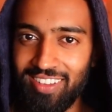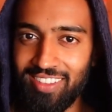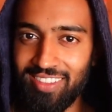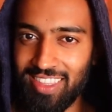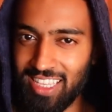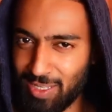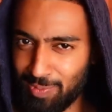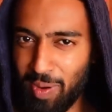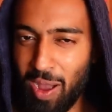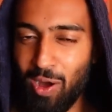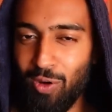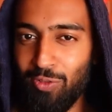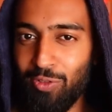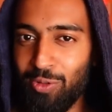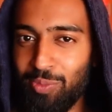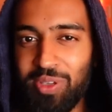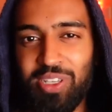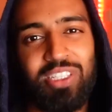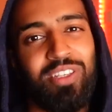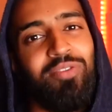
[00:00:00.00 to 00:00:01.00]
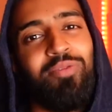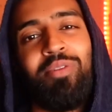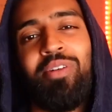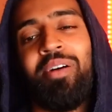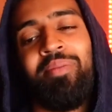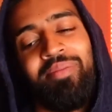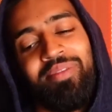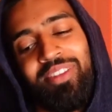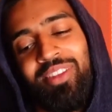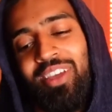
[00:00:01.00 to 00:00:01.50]
That's powerful because
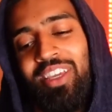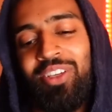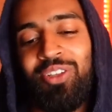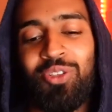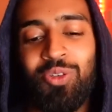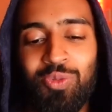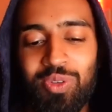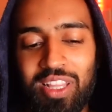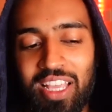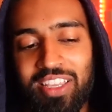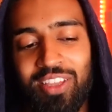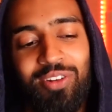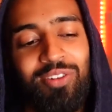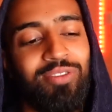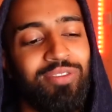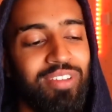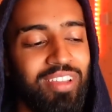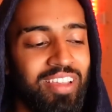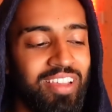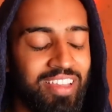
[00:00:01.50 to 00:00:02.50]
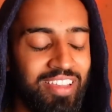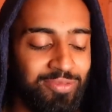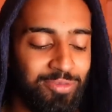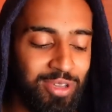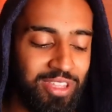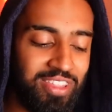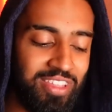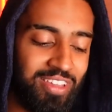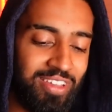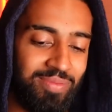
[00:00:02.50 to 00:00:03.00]
the issue with
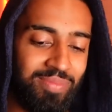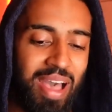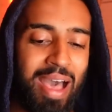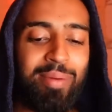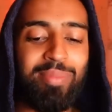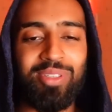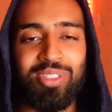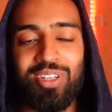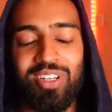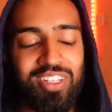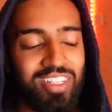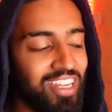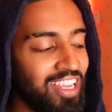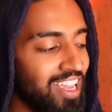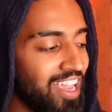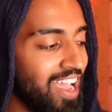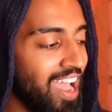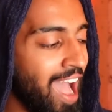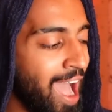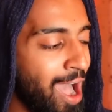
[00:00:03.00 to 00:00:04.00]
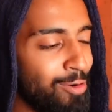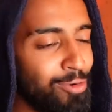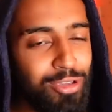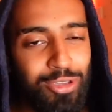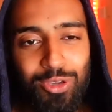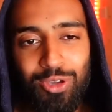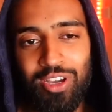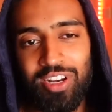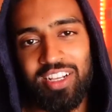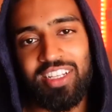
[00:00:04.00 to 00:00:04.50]
with Amazon, how are
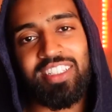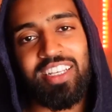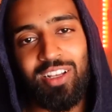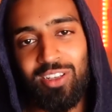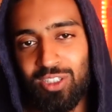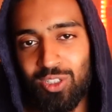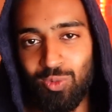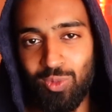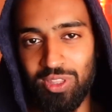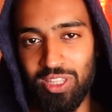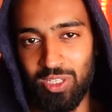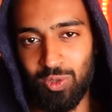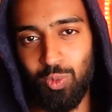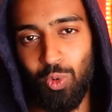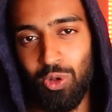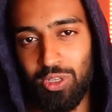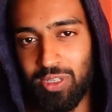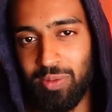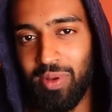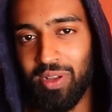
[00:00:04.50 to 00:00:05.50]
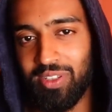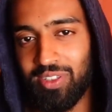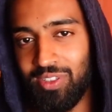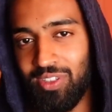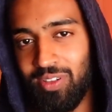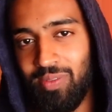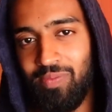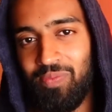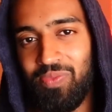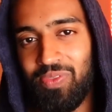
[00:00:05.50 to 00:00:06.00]
you going to sell someone this water
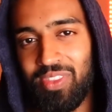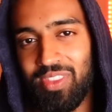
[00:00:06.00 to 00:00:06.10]
bottle?